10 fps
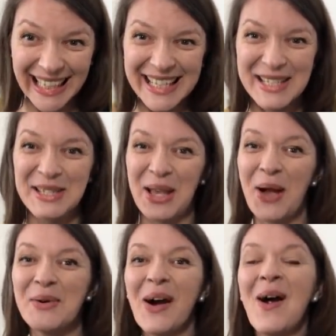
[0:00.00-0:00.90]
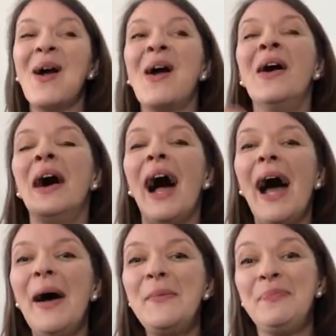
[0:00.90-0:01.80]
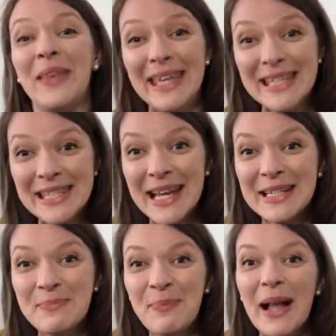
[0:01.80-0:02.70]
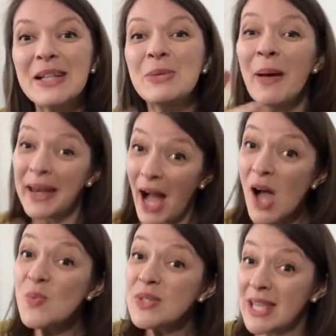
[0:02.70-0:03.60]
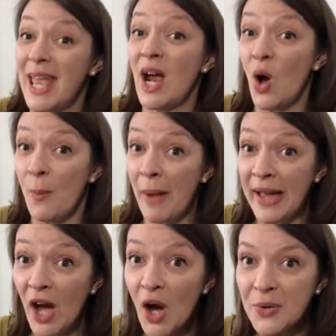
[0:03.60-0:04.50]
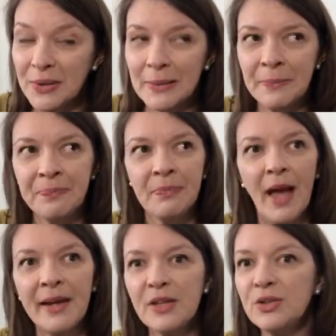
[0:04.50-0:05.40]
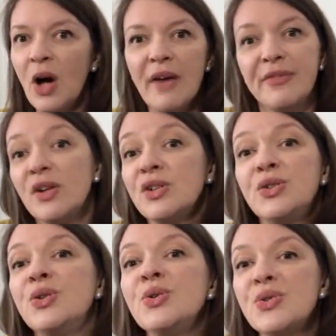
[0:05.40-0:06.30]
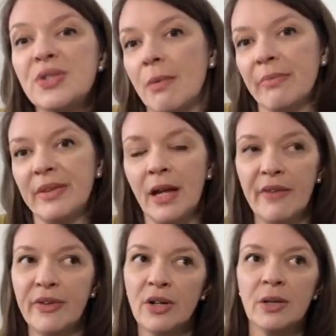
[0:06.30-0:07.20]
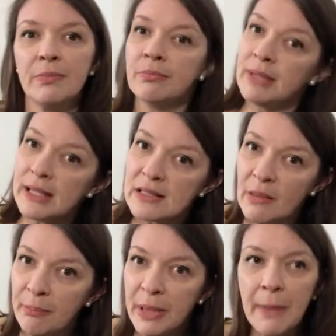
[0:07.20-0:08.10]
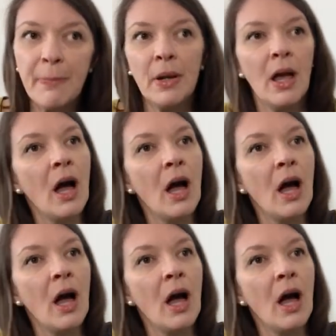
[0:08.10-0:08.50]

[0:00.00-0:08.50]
So he stayed in Belgium and I was here on my own. And I thought, I've got to do something. I've got to meet some people.